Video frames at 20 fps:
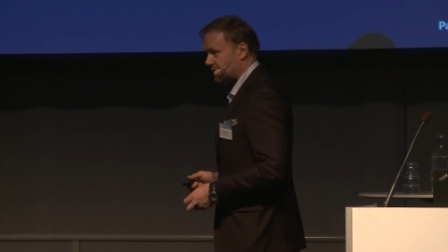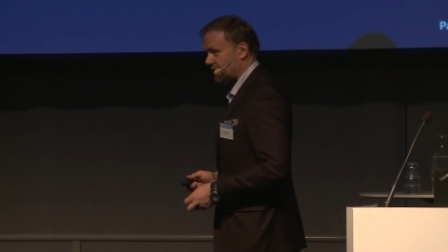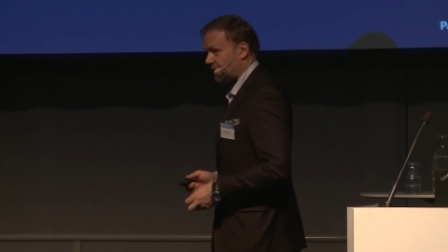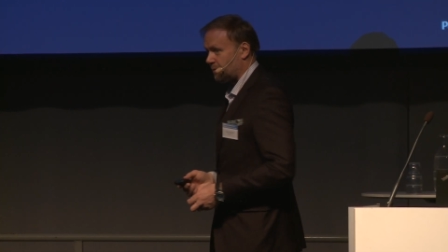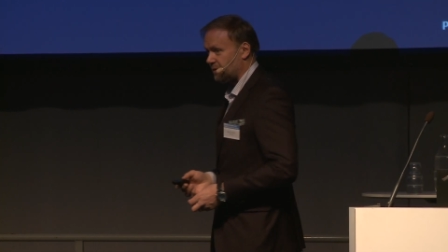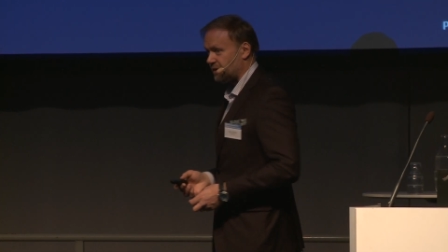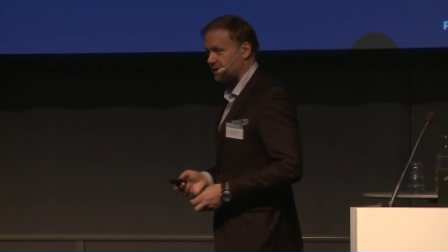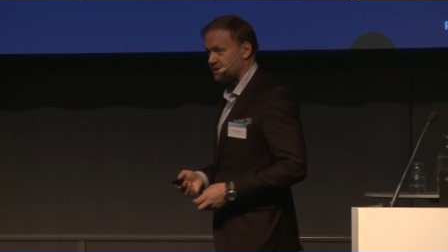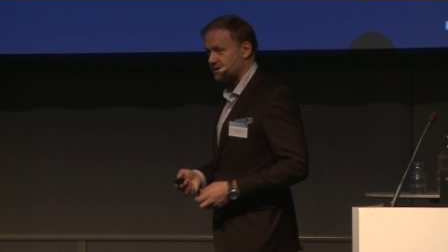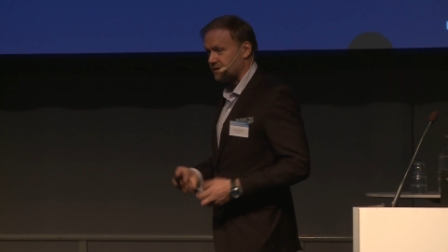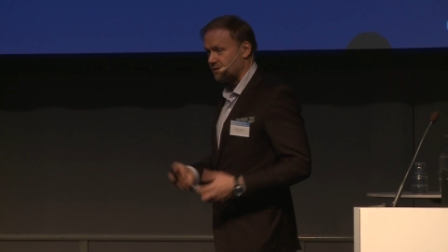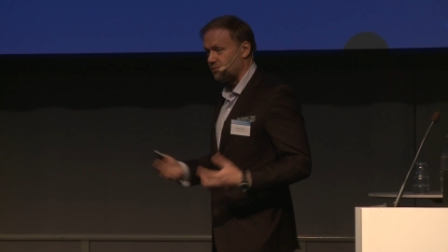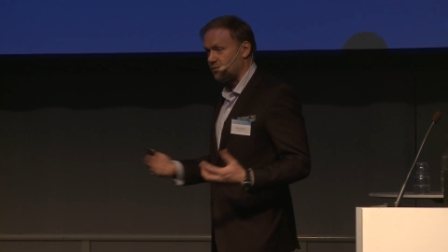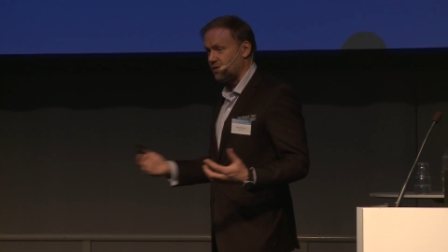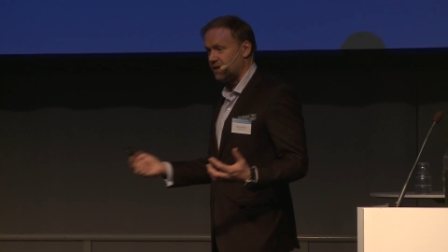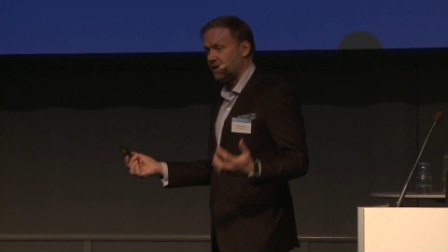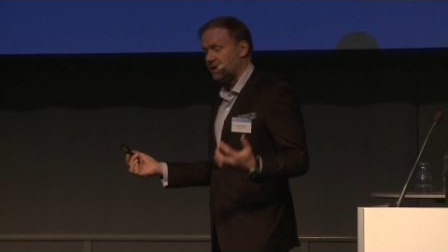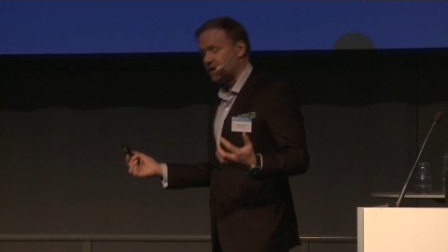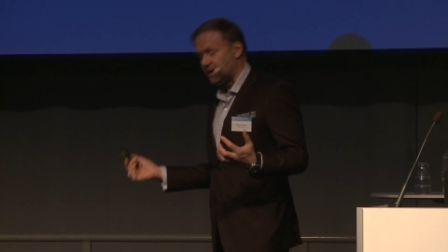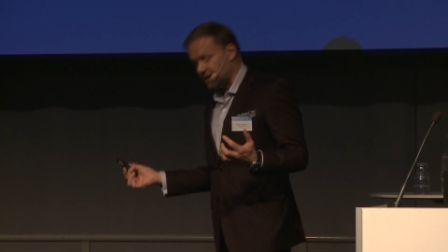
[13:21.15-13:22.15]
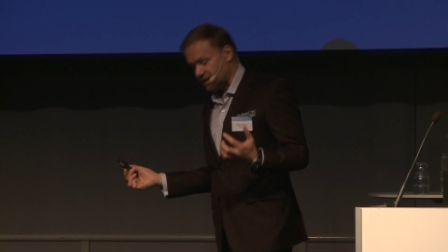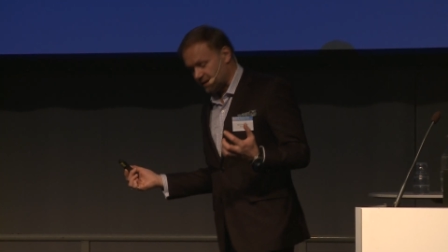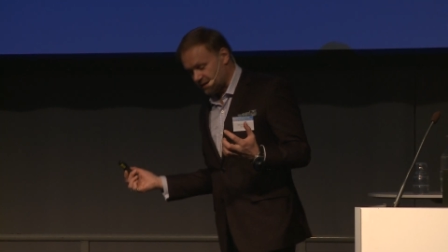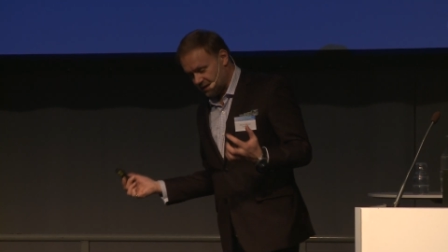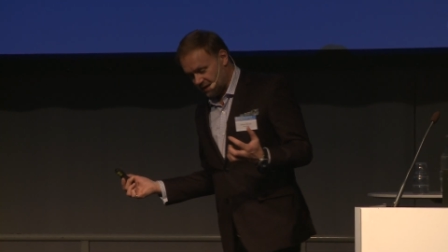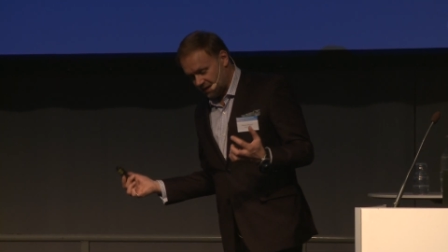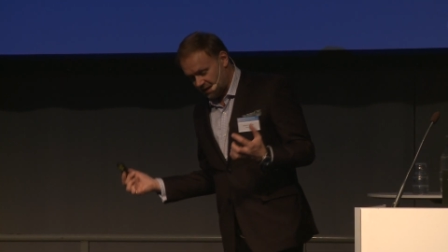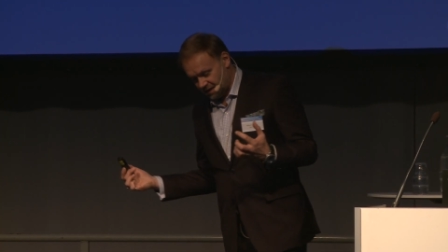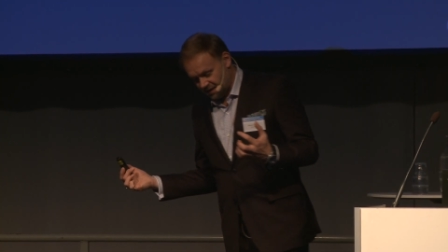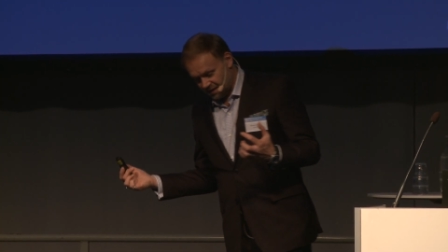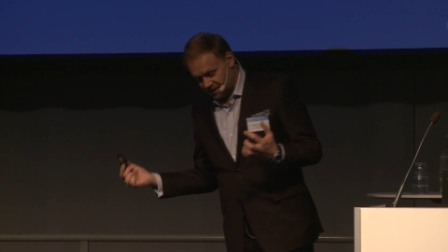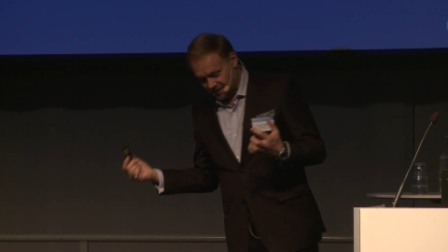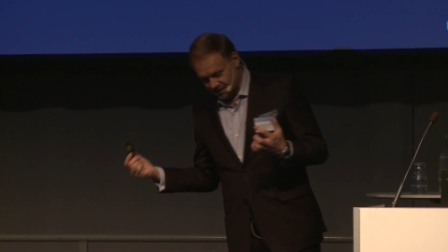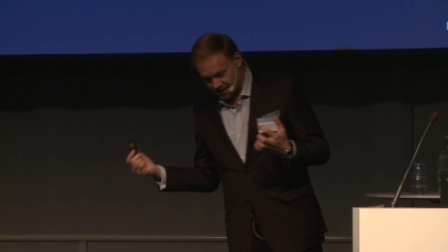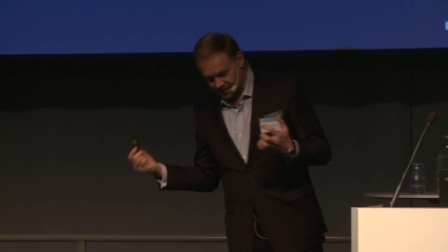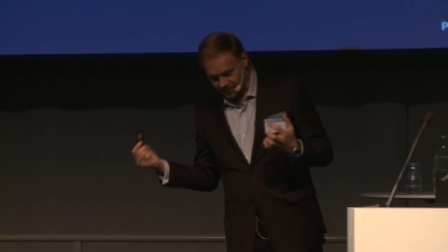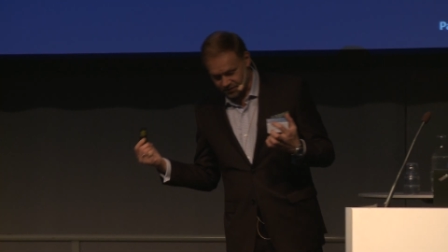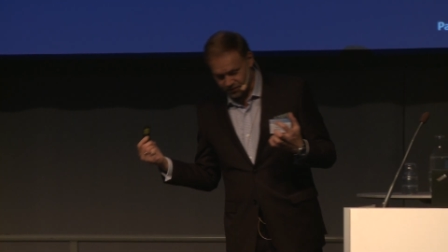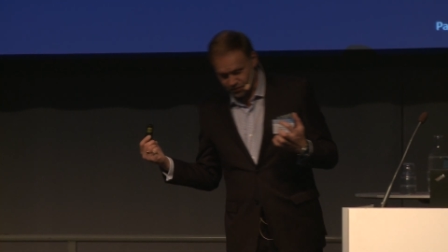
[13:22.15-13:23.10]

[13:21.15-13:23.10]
I mean, it's a really uh,